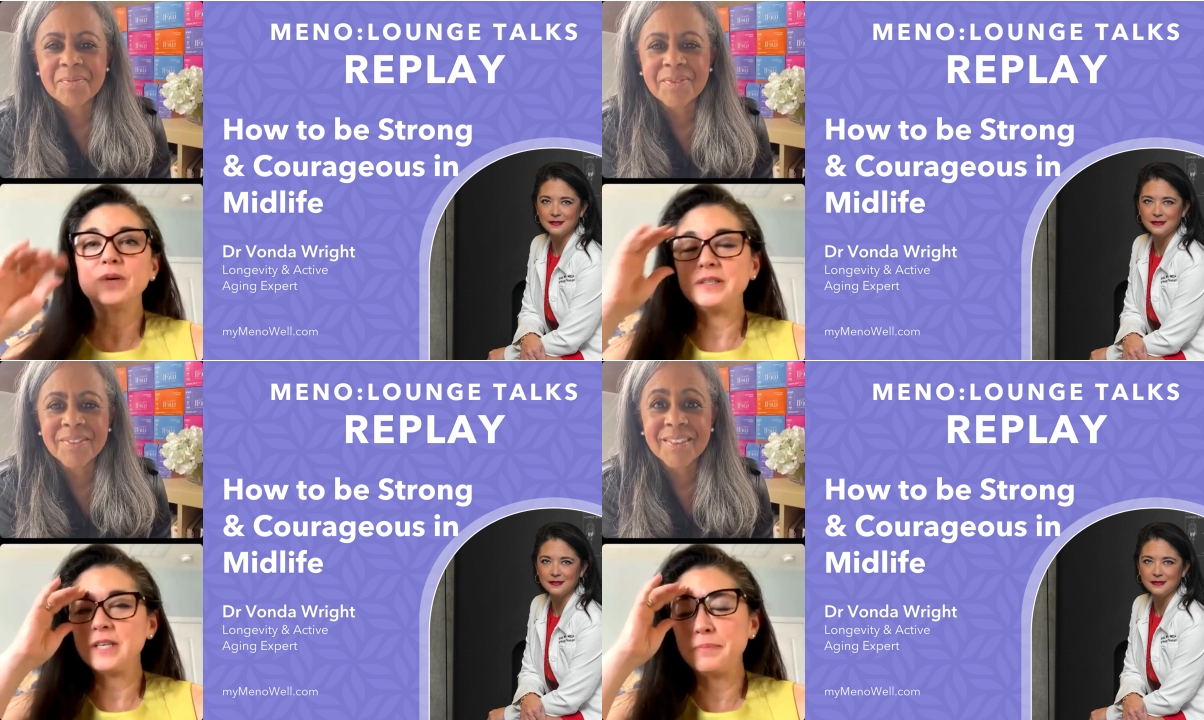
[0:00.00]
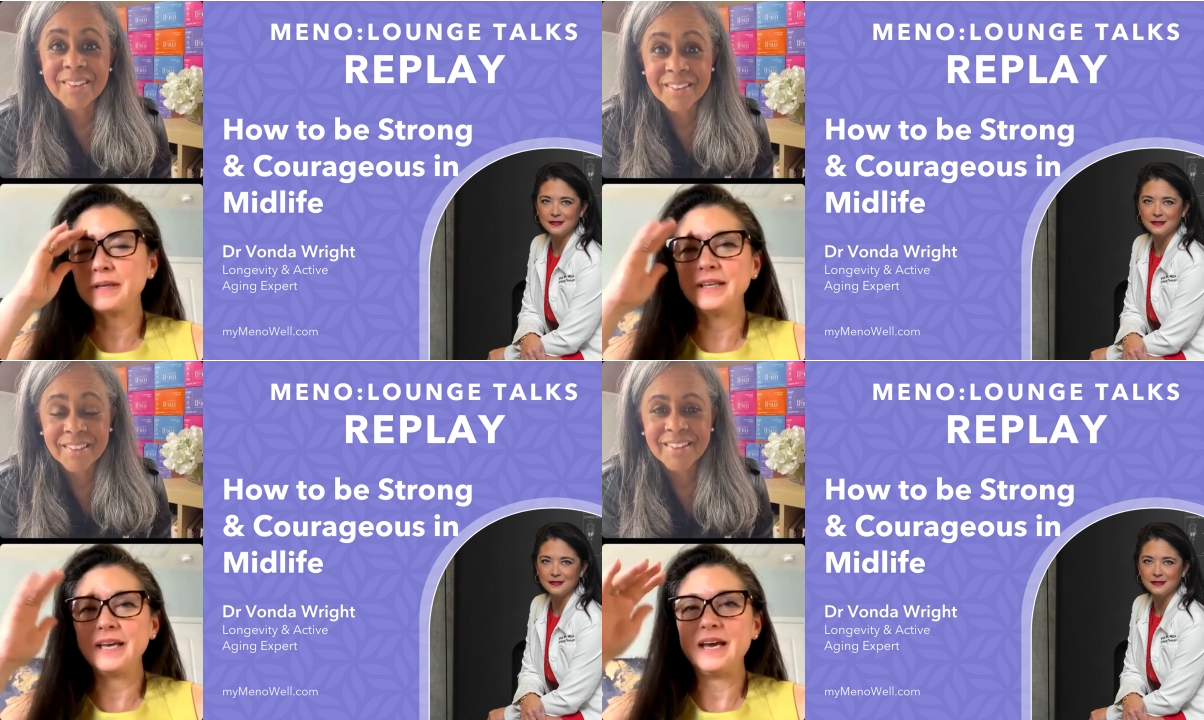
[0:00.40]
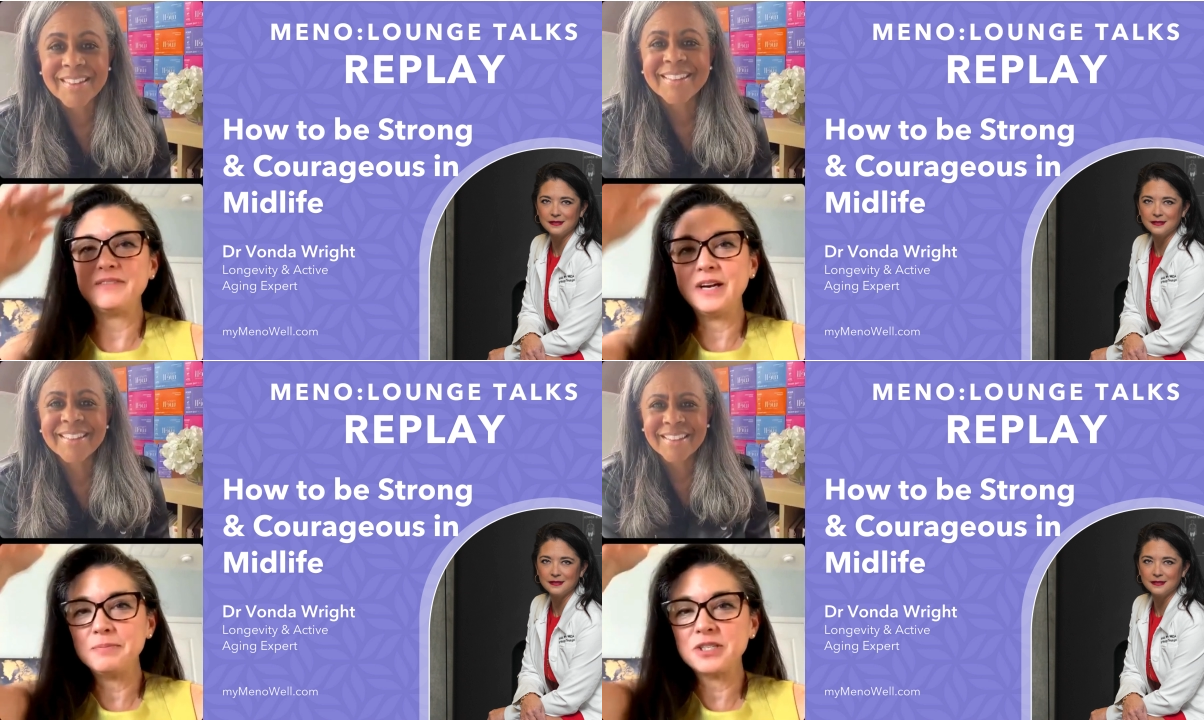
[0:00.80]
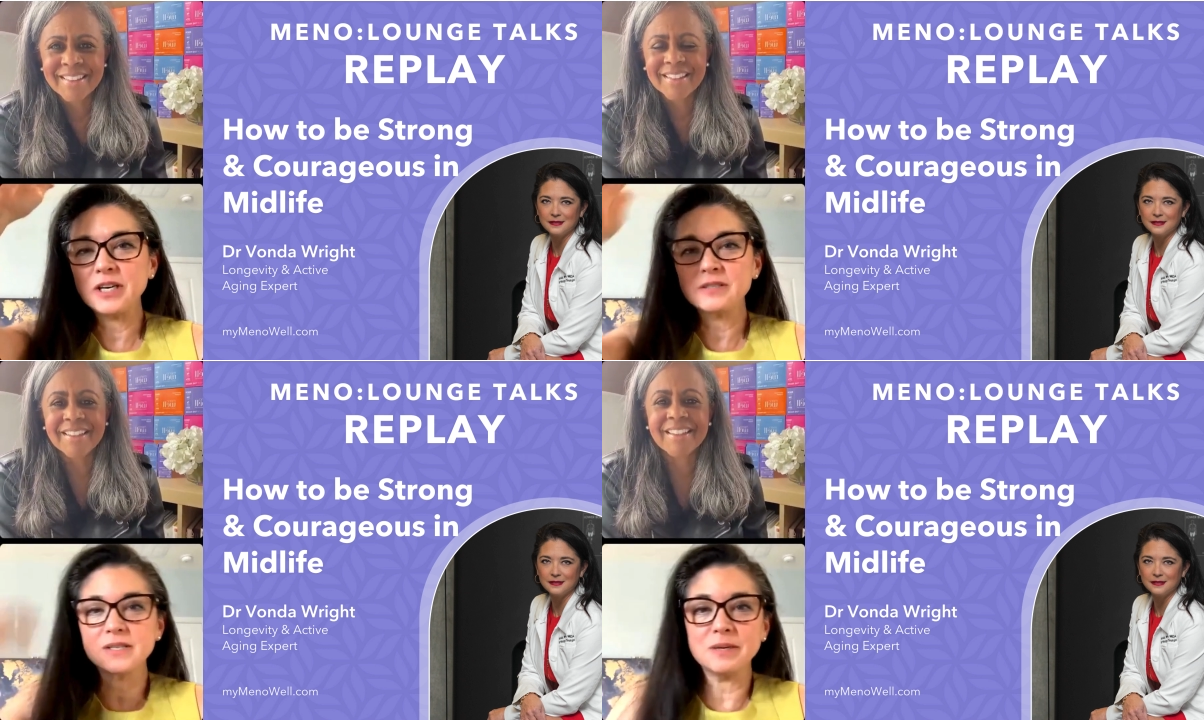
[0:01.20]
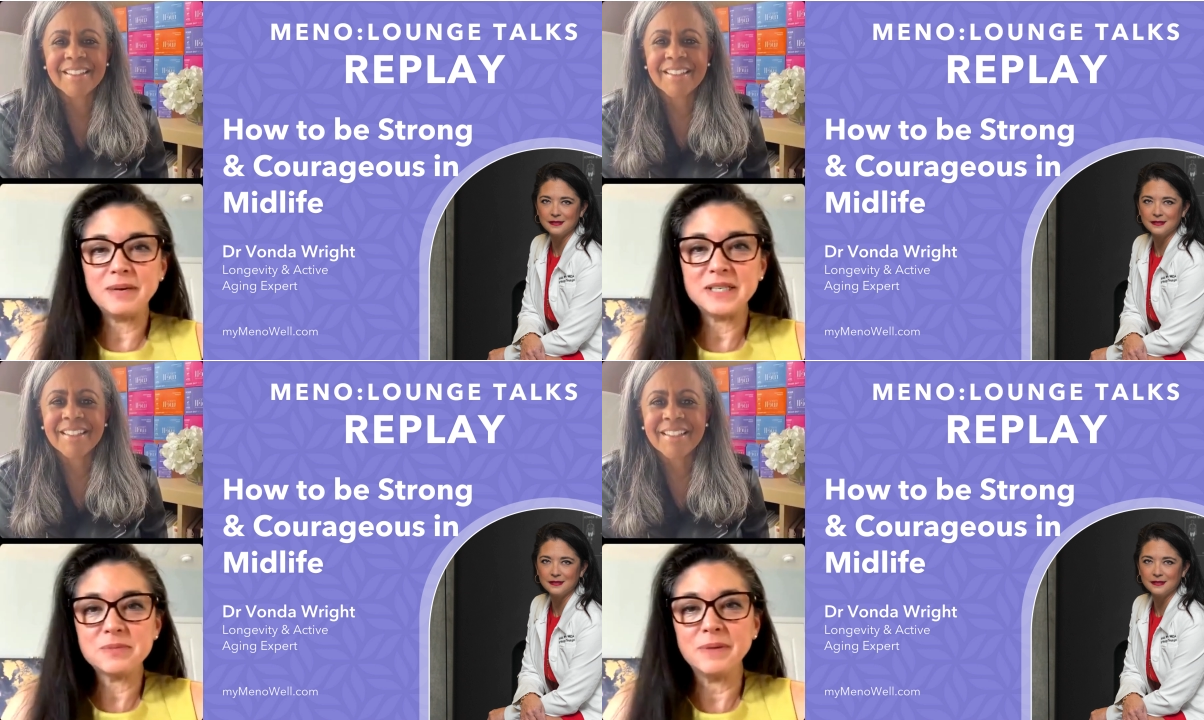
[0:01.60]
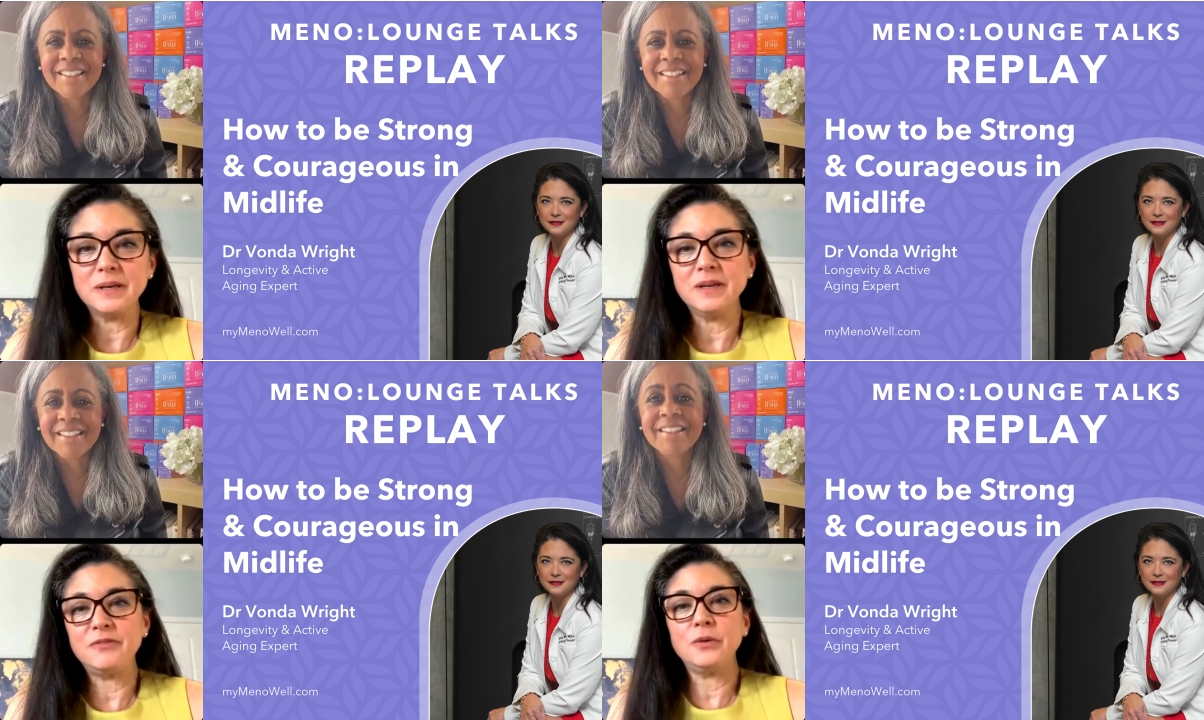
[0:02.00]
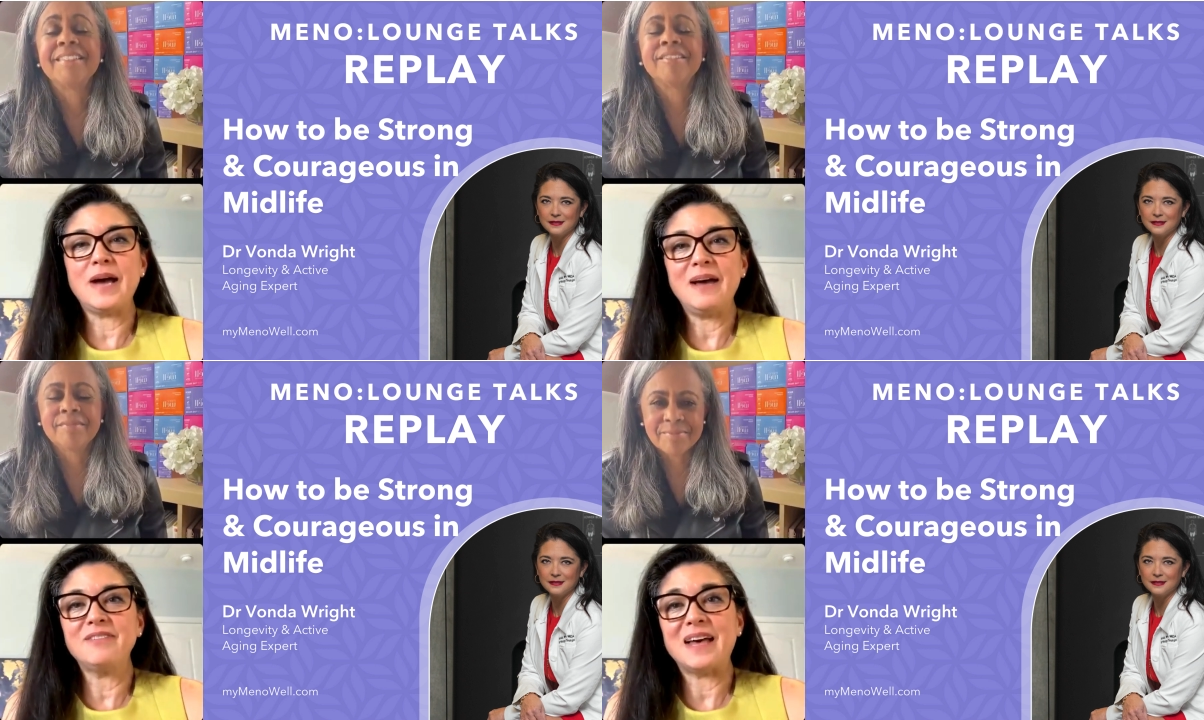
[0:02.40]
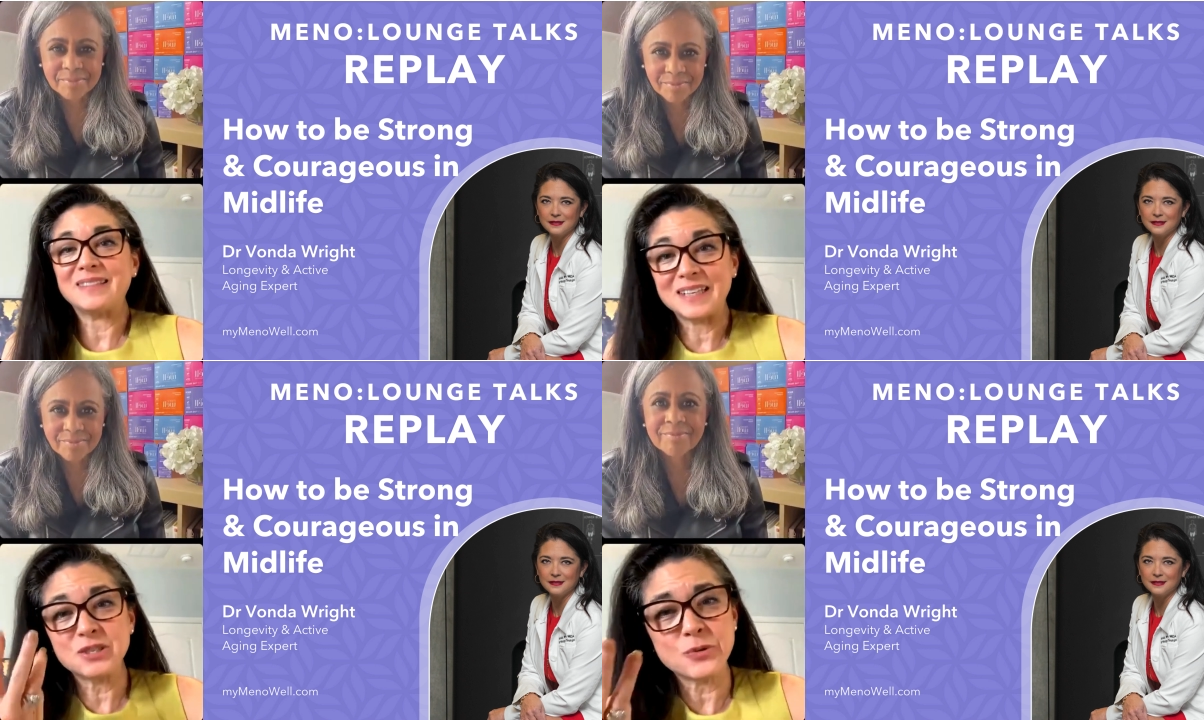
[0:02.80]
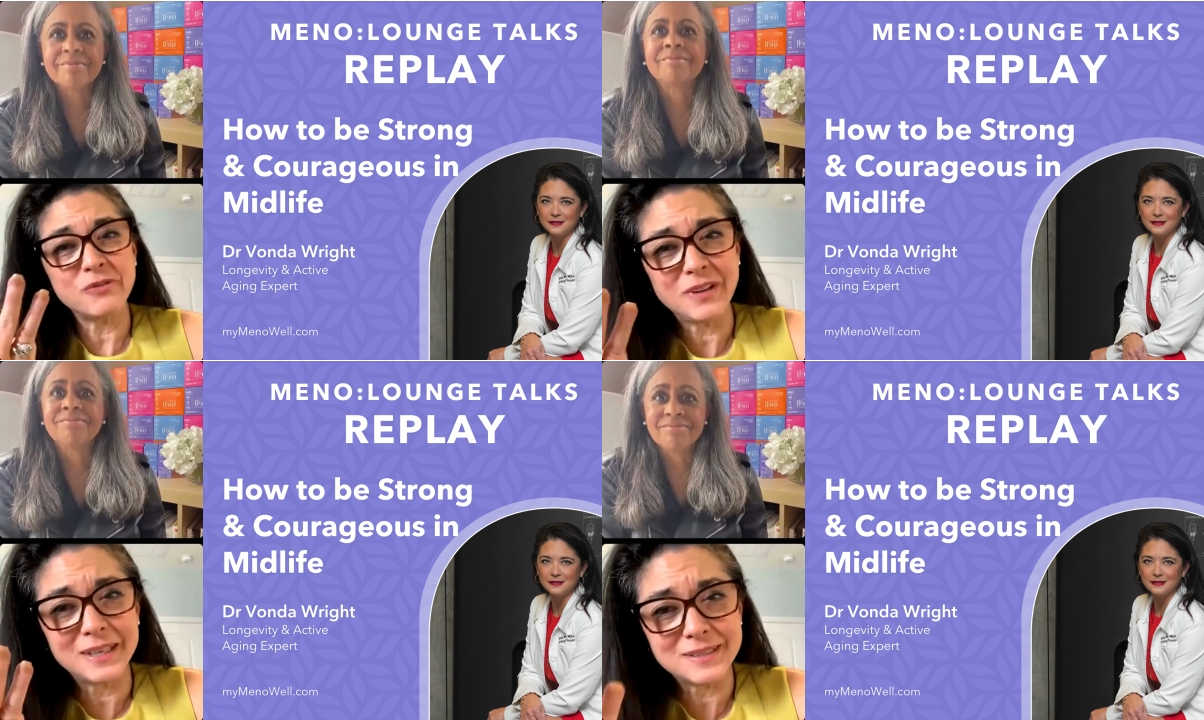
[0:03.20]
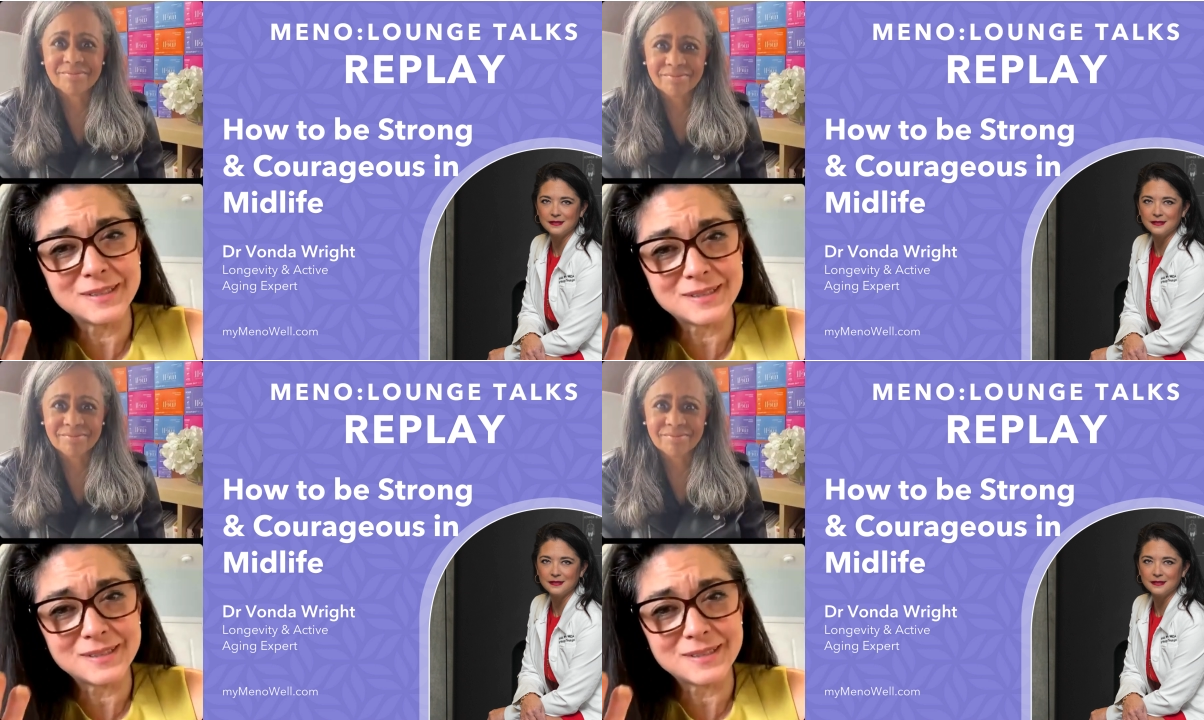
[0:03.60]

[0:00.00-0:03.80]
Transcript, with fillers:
Speaker 1: we typically have an upstairs and a basement. If you have that, that's three flights of